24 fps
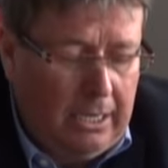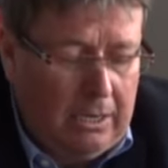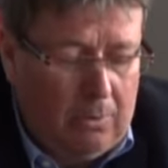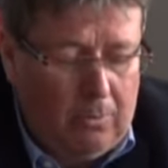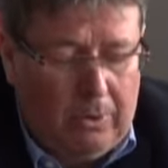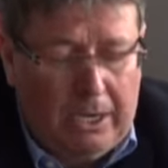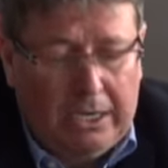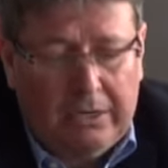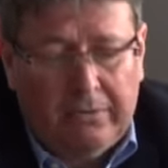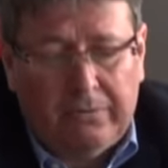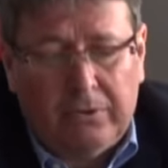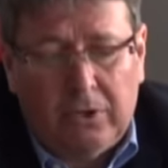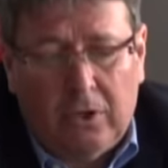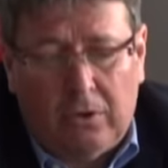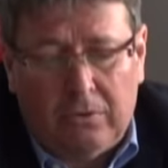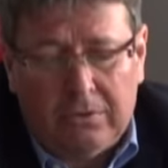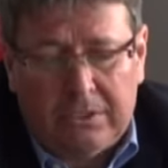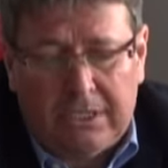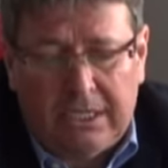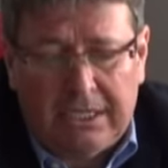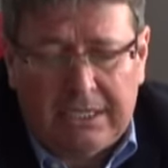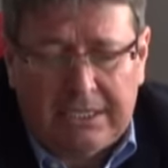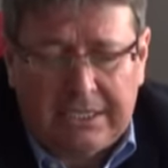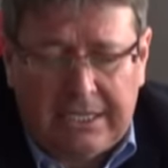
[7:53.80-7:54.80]
One of
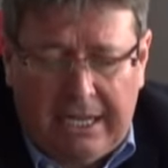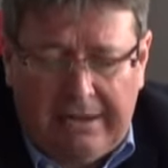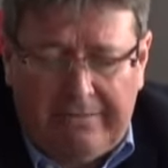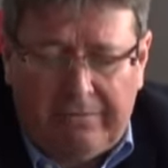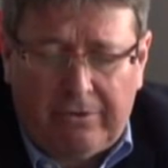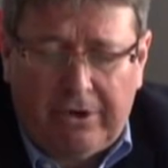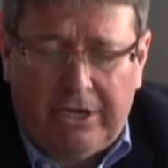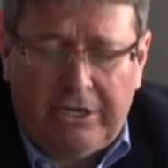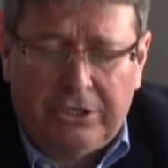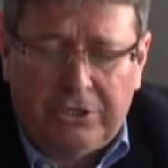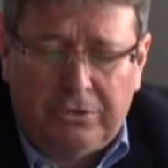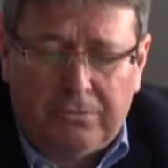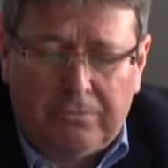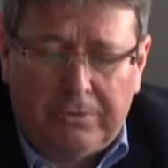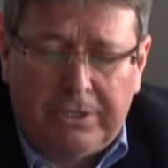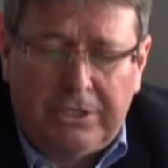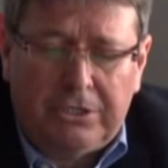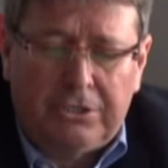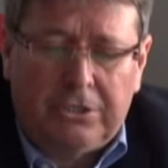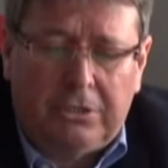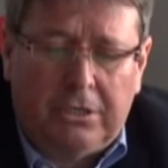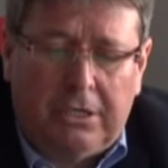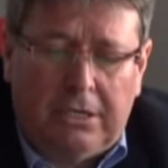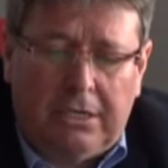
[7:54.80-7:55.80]
those is leveraging
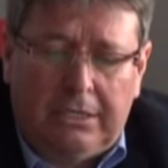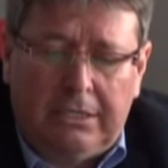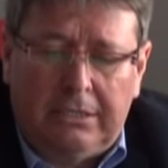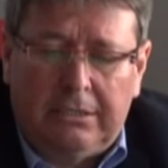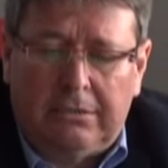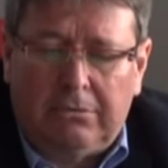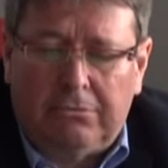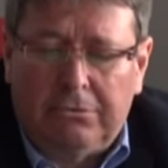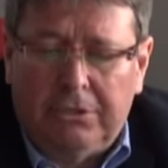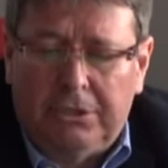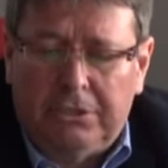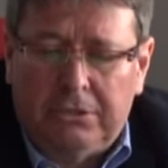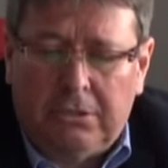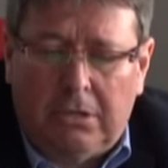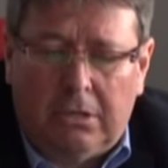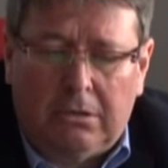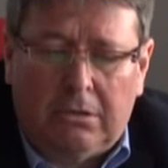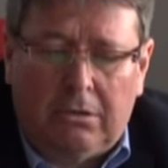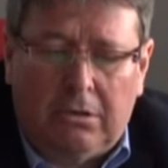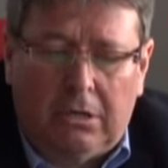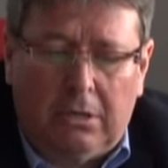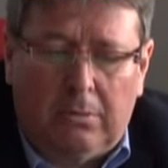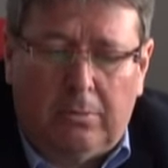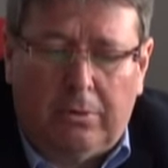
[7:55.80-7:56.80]
regional and interregional
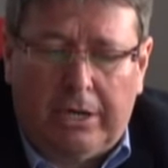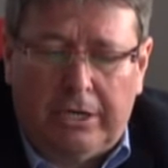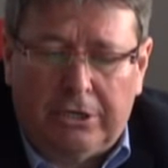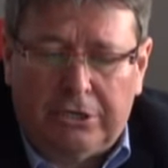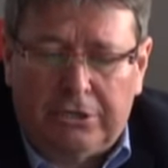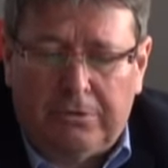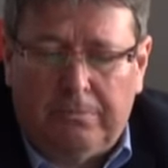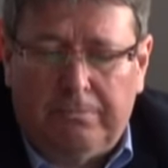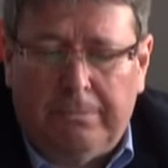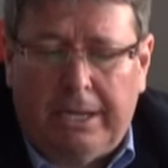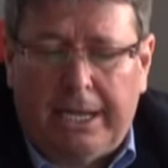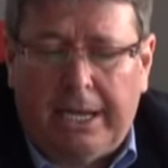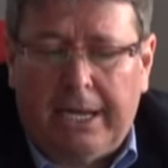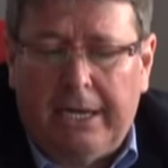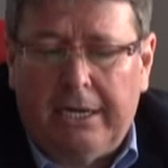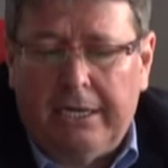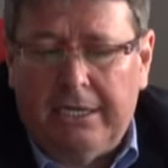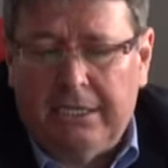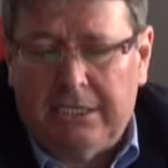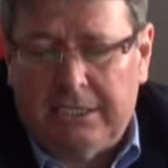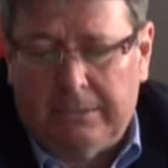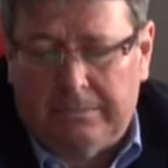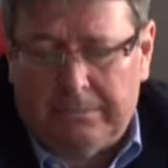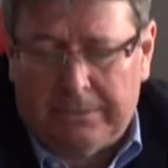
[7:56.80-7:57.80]
collaboration
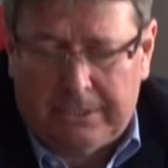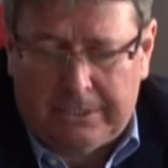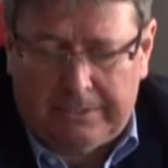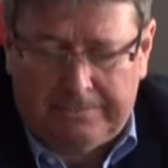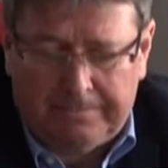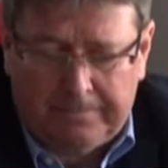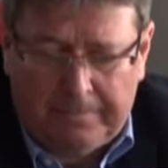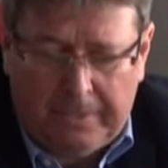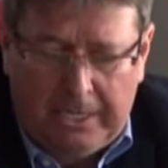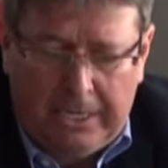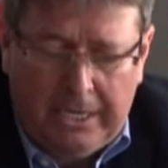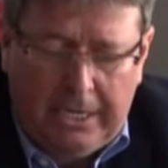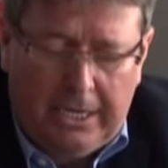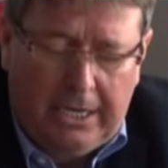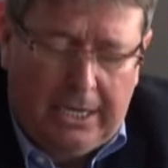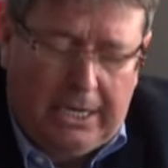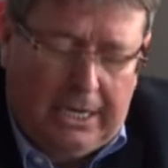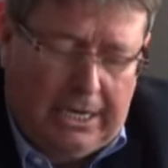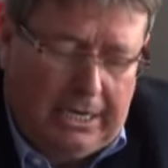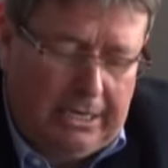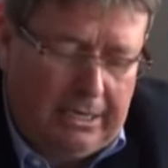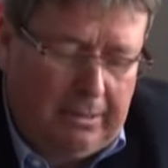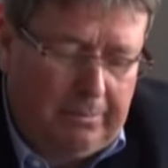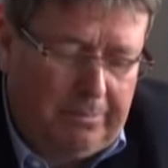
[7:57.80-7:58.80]
mechanisms,
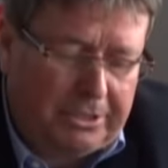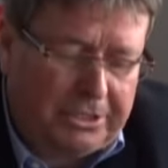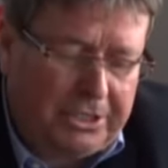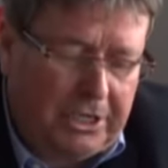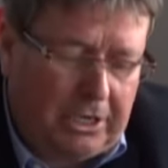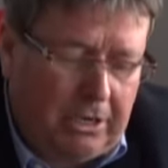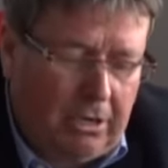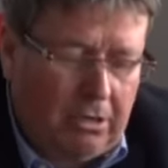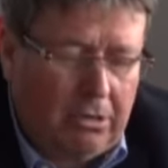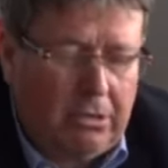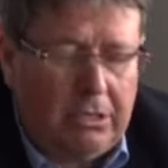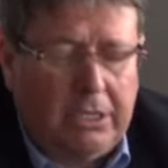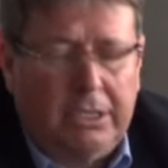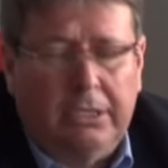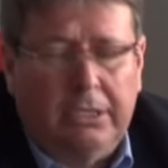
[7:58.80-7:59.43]
and in particular